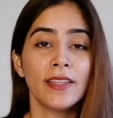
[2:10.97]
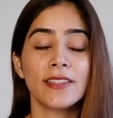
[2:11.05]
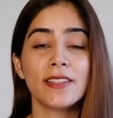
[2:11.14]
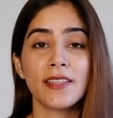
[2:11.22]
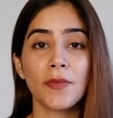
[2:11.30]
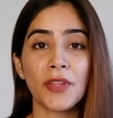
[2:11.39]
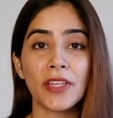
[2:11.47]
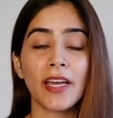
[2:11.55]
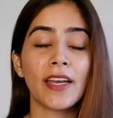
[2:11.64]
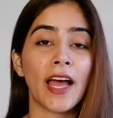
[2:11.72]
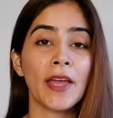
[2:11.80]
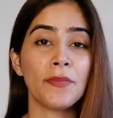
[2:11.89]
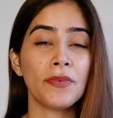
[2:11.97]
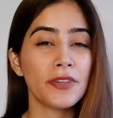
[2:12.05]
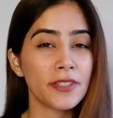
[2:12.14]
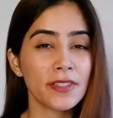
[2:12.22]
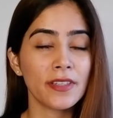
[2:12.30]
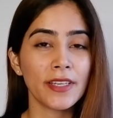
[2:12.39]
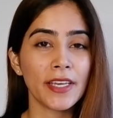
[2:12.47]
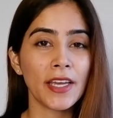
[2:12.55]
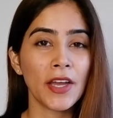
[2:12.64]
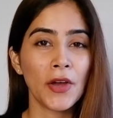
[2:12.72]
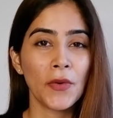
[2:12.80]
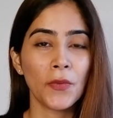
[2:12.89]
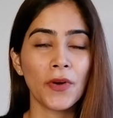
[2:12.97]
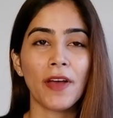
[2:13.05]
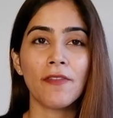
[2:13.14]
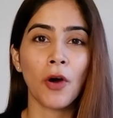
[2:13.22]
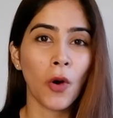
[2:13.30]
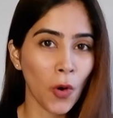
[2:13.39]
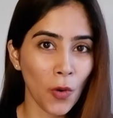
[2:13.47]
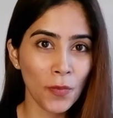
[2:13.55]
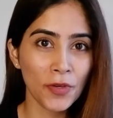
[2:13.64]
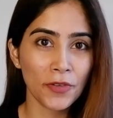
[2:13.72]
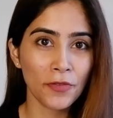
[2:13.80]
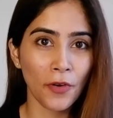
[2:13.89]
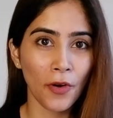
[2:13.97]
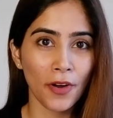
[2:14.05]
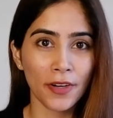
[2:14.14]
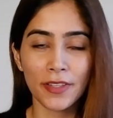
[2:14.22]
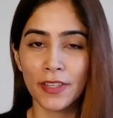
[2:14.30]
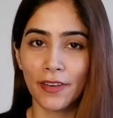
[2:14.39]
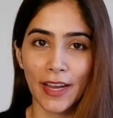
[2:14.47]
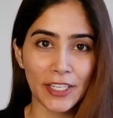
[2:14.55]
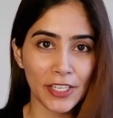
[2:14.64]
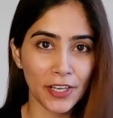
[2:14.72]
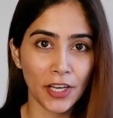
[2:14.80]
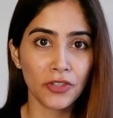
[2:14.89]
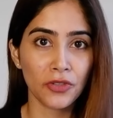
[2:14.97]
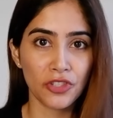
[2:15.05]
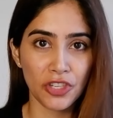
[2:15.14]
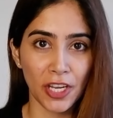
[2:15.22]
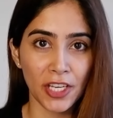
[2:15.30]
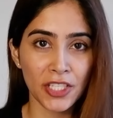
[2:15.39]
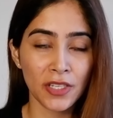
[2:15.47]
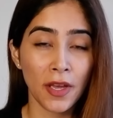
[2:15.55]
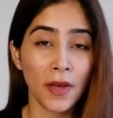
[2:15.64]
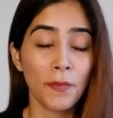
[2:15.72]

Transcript: This is something that I personally would have hoped for the criteria to change,